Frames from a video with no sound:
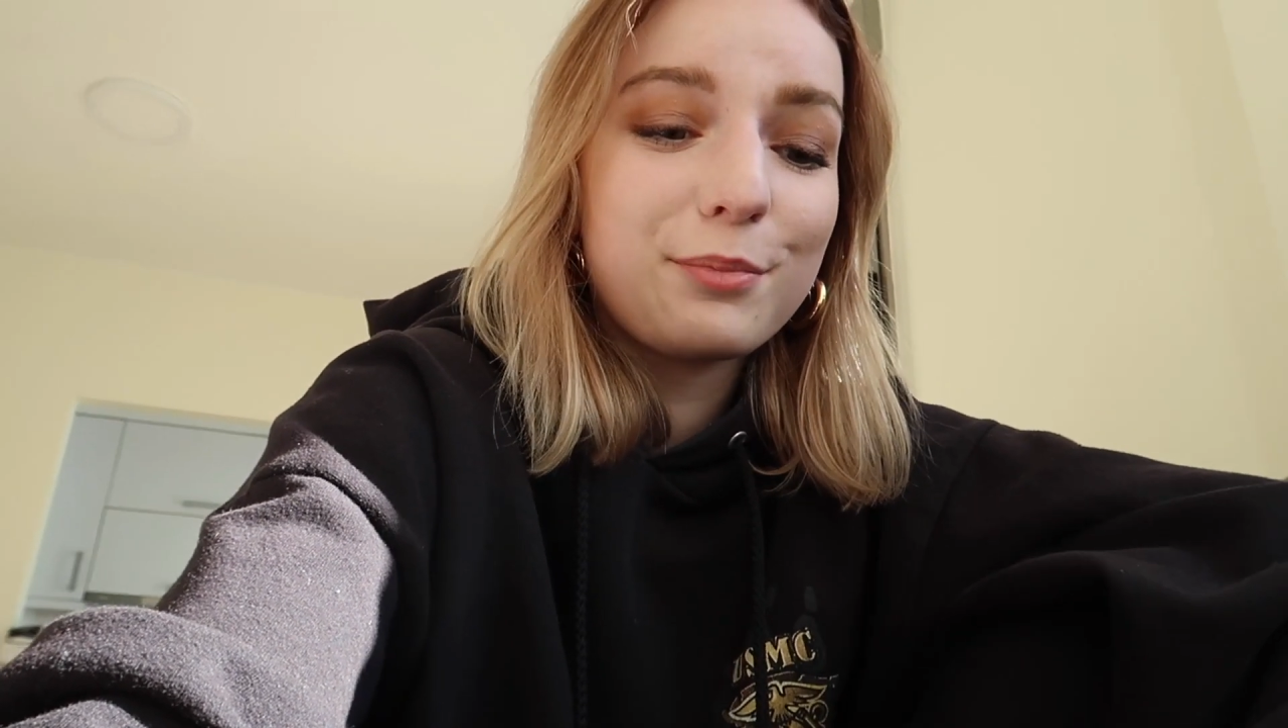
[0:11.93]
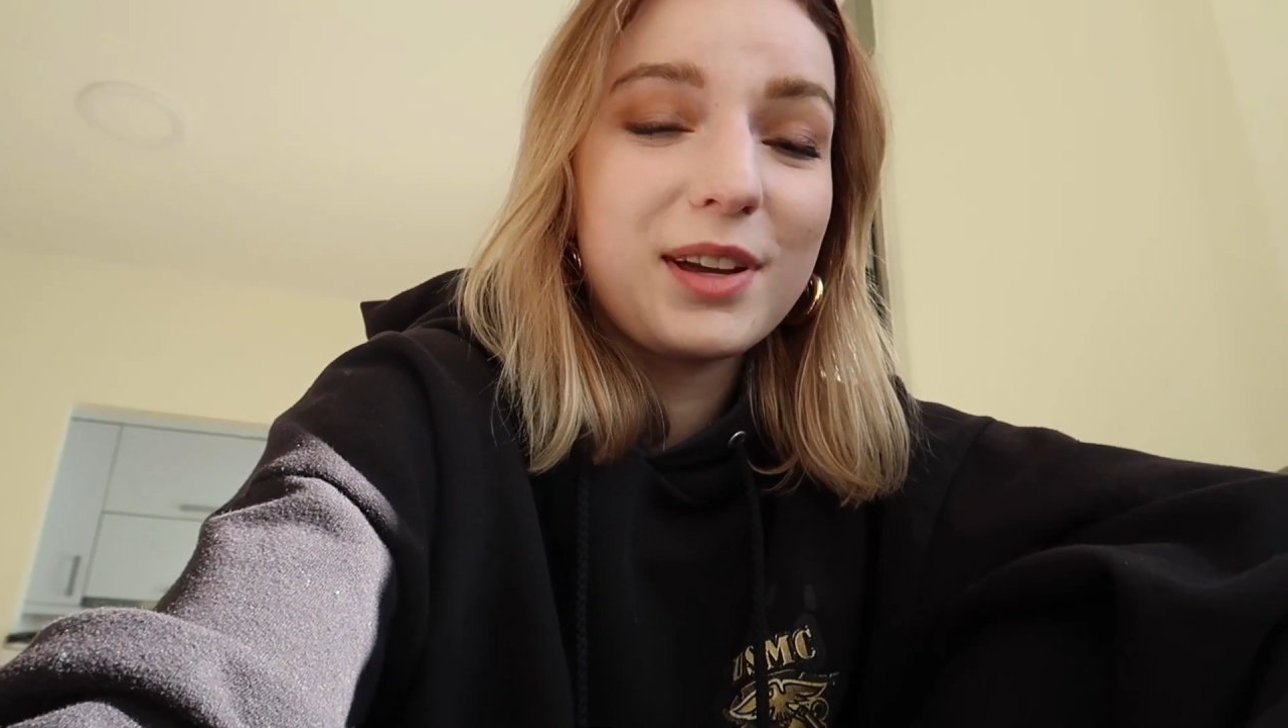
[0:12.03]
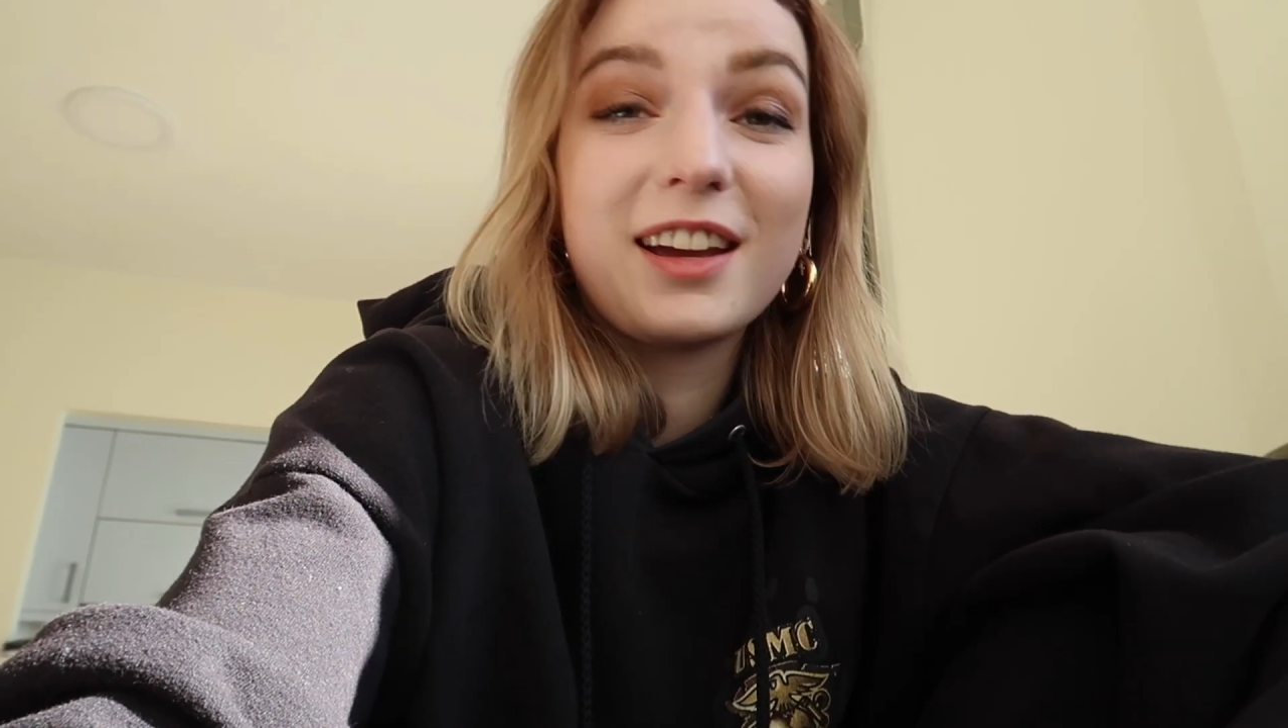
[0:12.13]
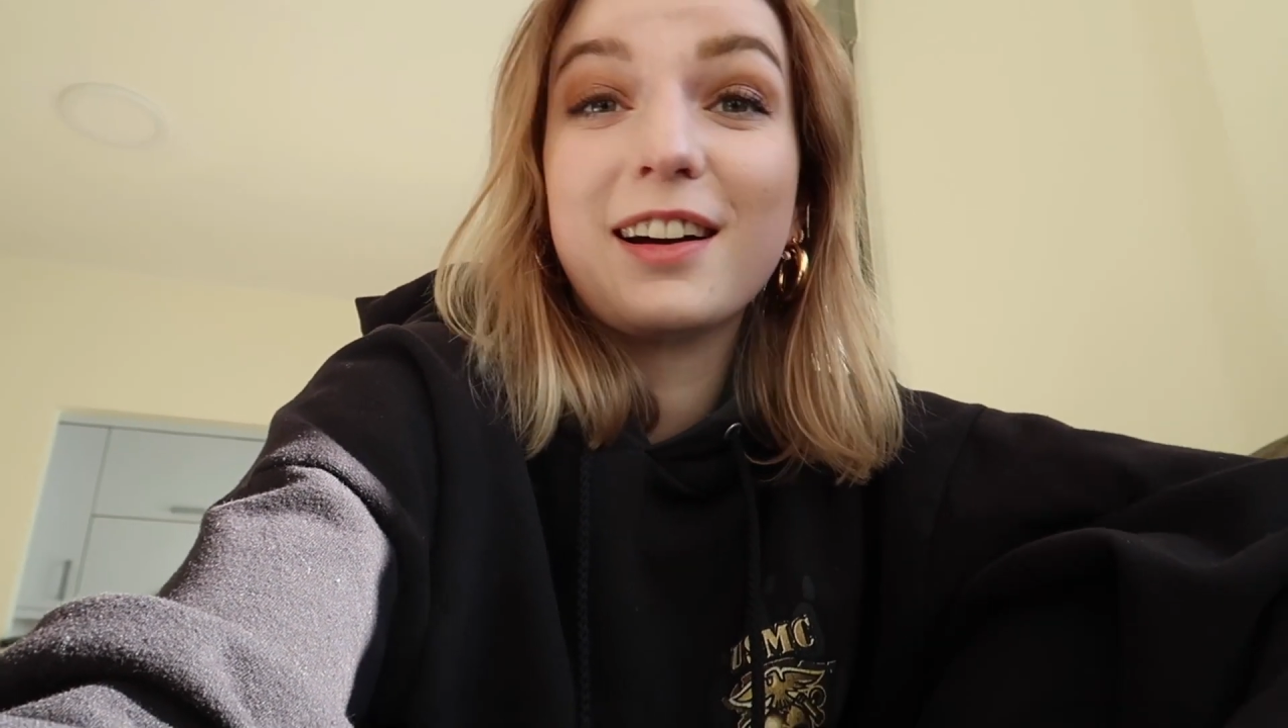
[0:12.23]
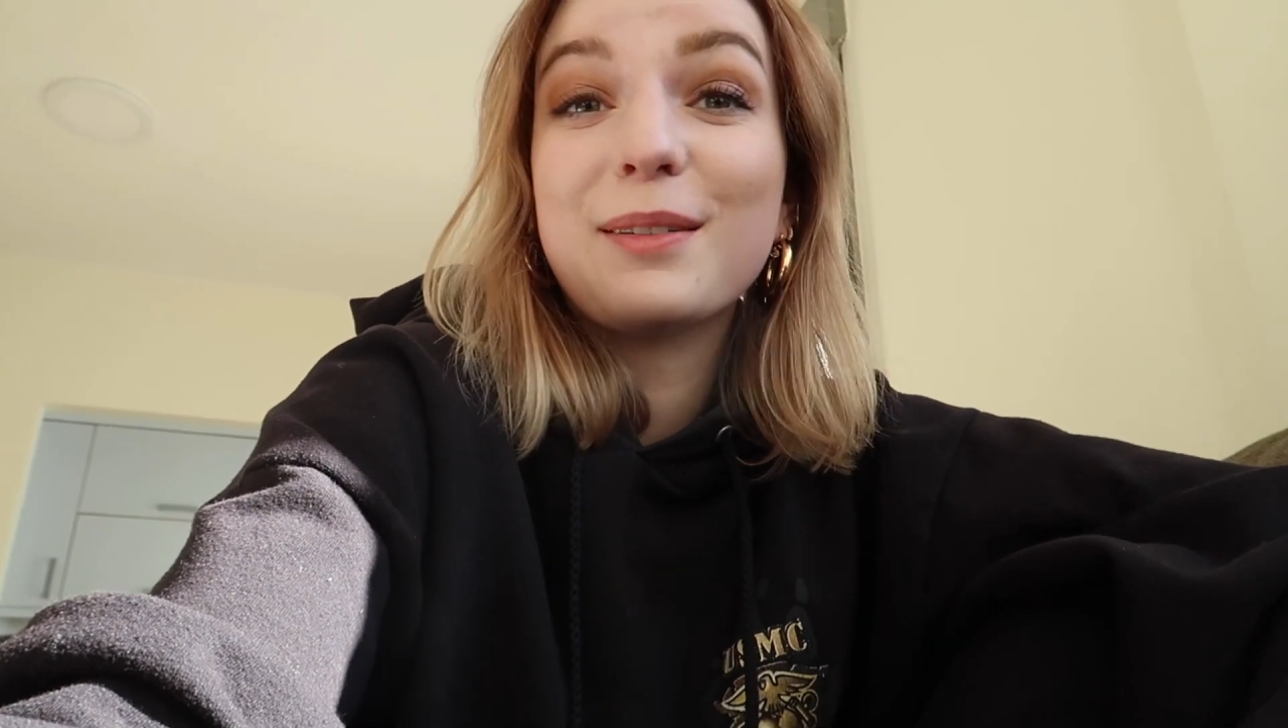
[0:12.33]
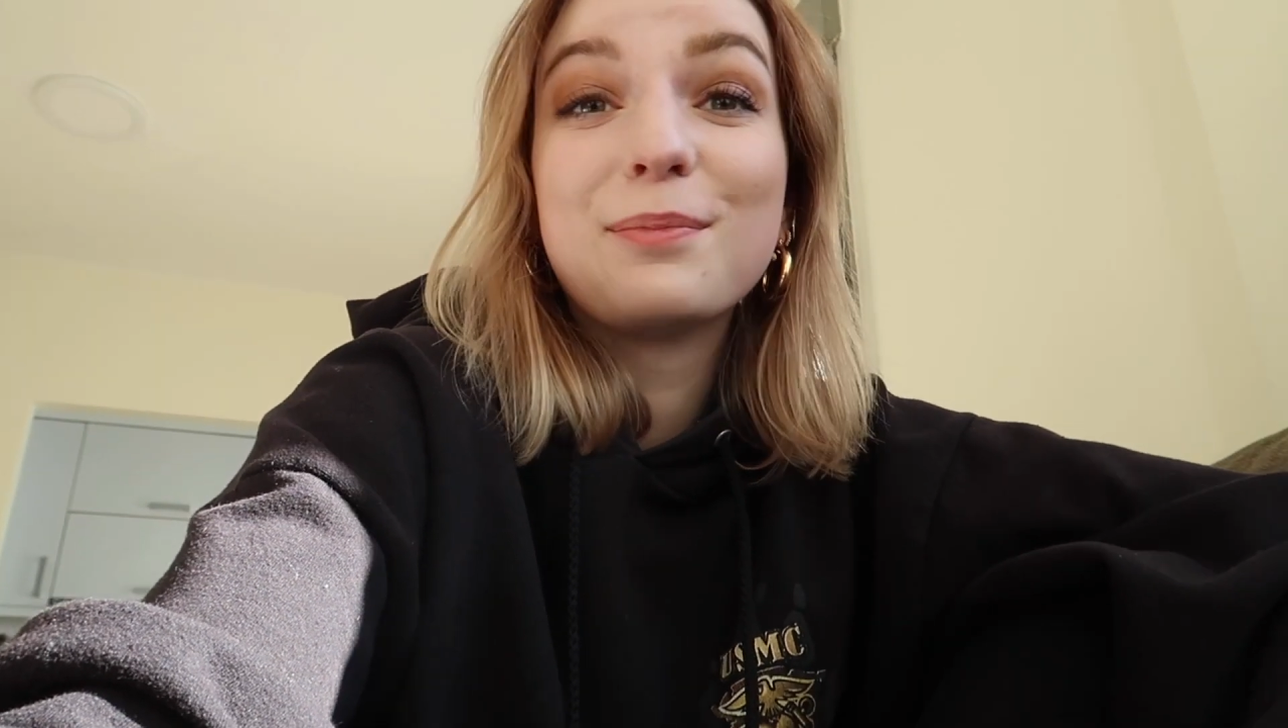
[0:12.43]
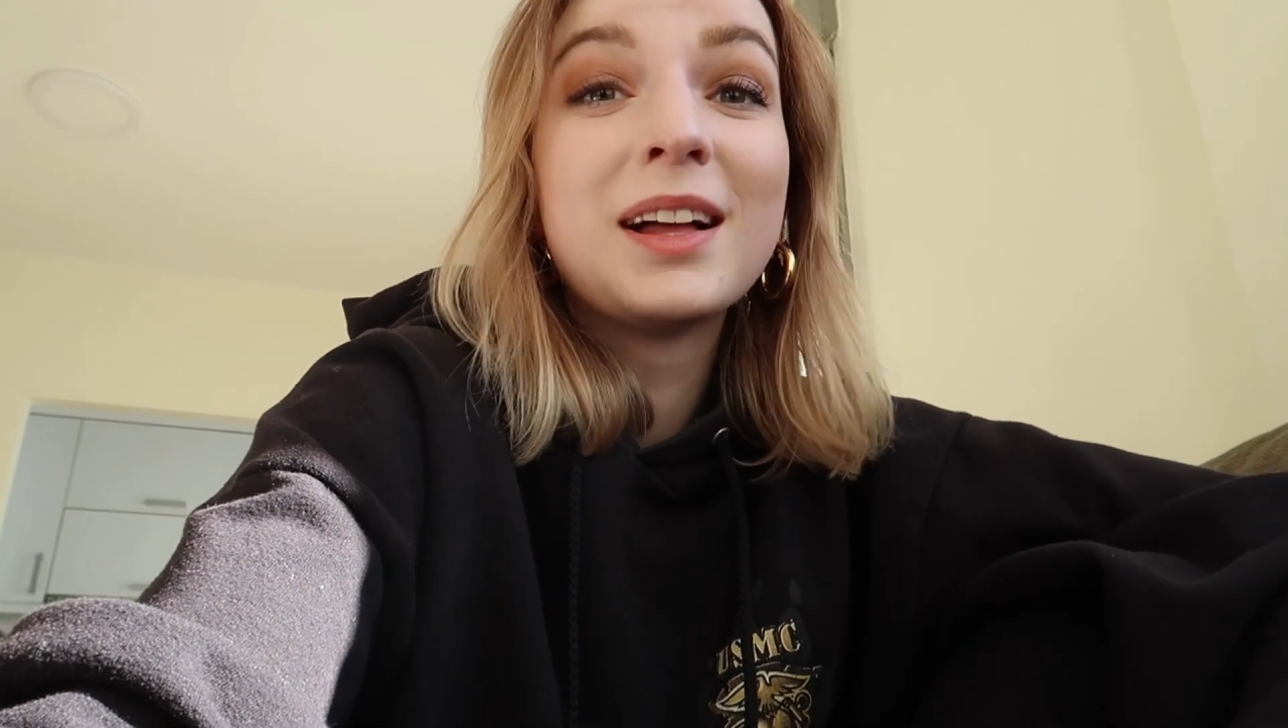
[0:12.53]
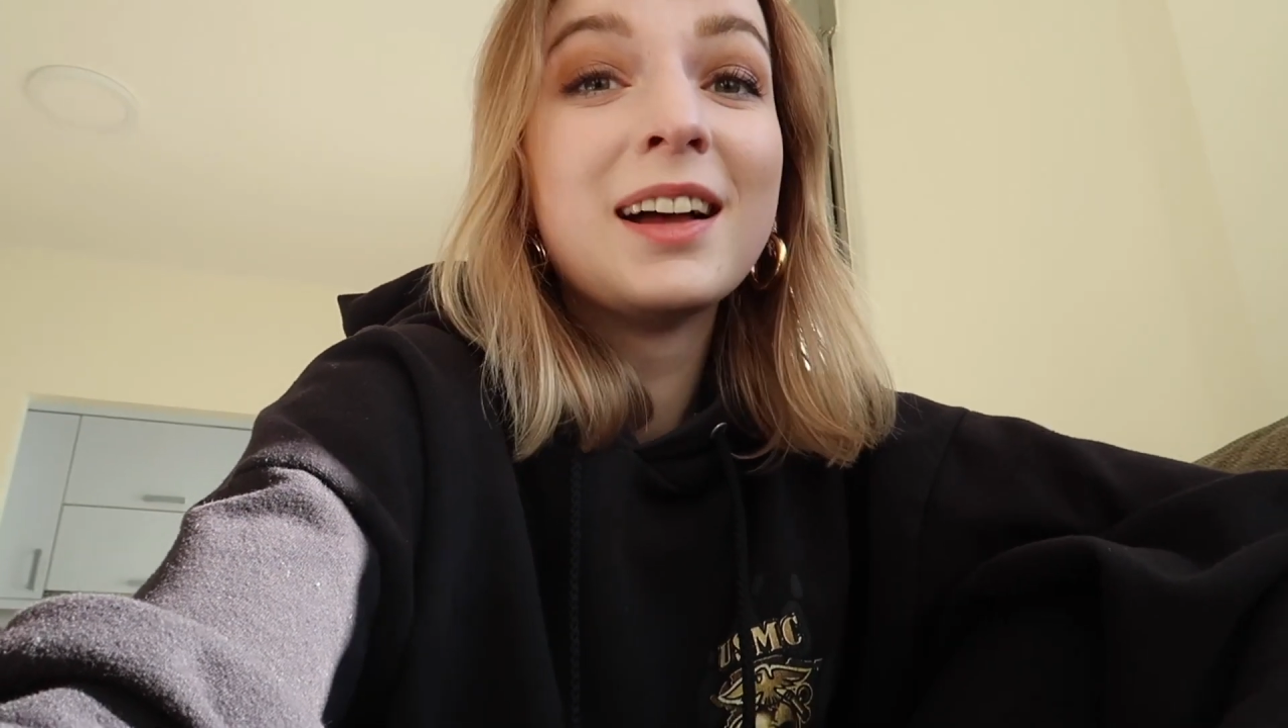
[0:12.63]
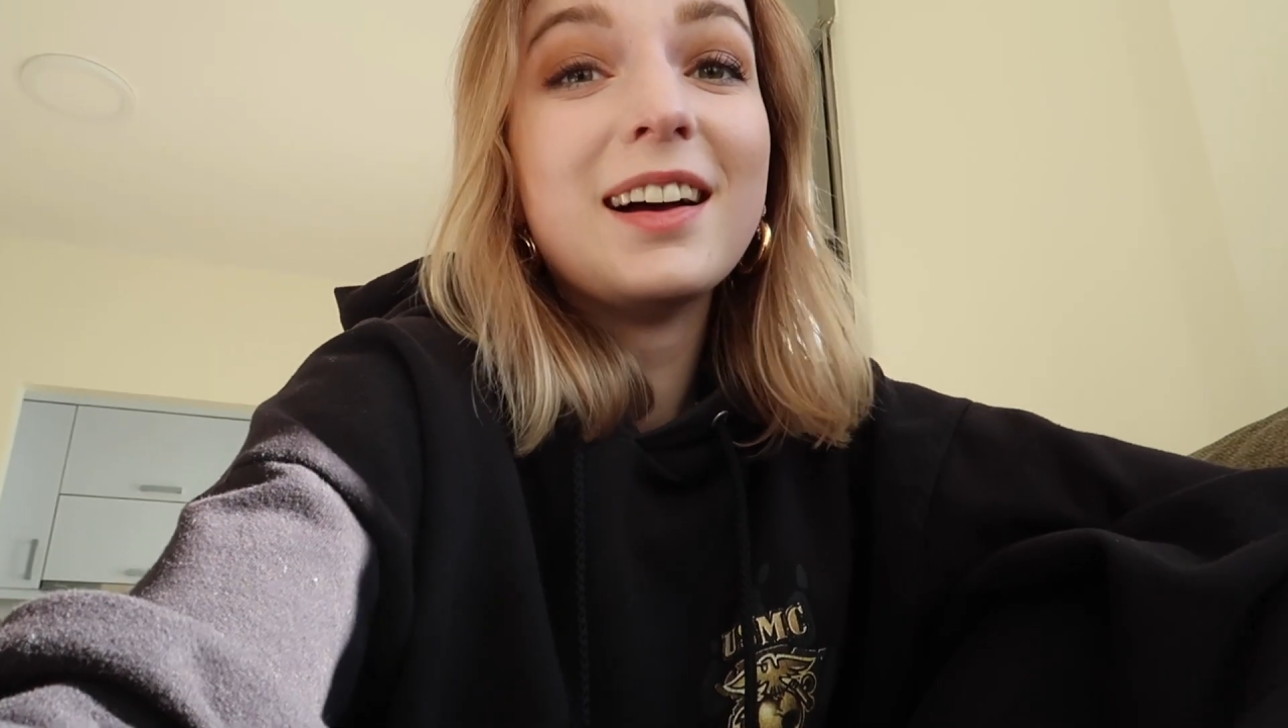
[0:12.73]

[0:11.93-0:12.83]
p.m